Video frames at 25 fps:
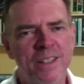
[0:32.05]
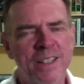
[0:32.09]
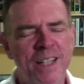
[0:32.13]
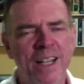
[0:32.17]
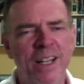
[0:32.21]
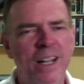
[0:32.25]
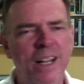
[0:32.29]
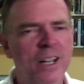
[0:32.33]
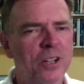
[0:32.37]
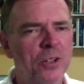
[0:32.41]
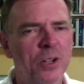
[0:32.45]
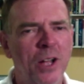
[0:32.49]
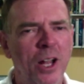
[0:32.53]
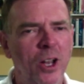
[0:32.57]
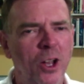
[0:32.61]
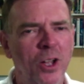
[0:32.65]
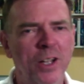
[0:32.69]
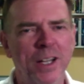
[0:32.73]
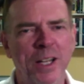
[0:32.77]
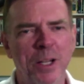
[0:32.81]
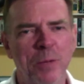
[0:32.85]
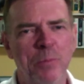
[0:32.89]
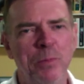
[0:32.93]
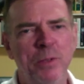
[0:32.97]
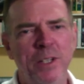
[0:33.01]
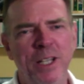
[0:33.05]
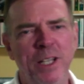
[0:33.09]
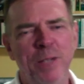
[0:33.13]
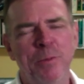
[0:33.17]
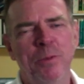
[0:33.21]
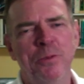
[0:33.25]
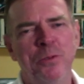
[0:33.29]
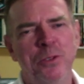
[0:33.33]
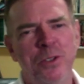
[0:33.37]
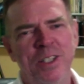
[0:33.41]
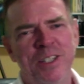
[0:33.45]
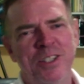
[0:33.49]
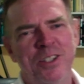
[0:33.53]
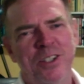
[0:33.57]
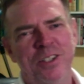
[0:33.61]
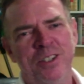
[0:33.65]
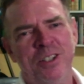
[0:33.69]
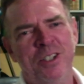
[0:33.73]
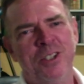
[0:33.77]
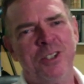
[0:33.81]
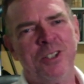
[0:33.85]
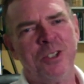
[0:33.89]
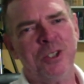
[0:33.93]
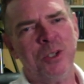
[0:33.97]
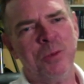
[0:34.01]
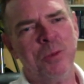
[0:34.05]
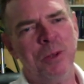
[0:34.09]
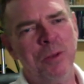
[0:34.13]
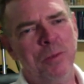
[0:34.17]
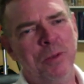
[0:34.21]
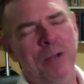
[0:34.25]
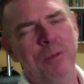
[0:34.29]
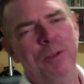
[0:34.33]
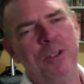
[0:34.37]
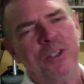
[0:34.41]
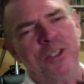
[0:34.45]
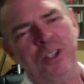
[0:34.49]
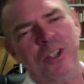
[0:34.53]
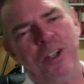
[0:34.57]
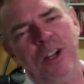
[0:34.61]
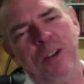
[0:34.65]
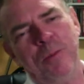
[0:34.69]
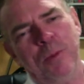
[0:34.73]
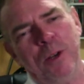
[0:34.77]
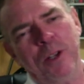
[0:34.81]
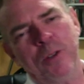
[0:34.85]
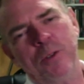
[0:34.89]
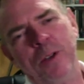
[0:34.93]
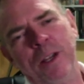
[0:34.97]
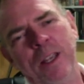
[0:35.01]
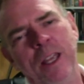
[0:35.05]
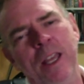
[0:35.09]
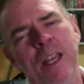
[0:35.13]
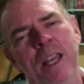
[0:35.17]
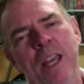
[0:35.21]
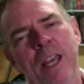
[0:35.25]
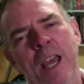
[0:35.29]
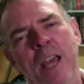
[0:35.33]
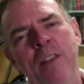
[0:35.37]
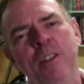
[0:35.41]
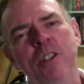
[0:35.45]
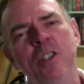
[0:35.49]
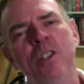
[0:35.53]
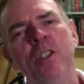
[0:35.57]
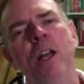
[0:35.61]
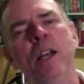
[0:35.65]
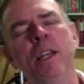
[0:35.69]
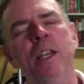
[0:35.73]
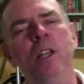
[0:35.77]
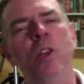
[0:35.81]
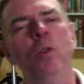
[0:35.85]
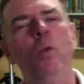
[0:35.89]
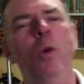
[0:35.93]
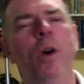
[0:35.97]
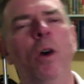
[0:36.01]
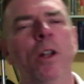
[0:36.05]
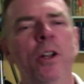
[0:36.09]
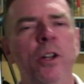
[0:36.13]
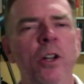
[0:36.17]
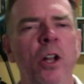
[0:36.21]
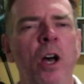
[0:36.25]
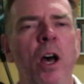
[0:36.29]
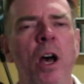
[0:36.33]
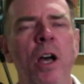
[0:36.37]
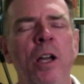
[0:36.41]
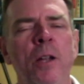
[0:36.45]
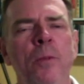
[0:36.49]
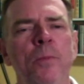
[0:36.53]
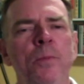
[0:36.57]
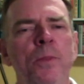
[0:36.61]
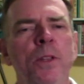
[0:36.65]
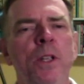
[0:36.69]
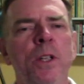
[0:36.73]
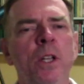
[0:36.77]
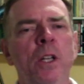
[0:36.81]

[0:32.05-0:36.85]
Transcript: I don't know how long I can play before they start to sue me, but I'm going to turn it off pretty quick. And this is Lucky the Wonder Dog.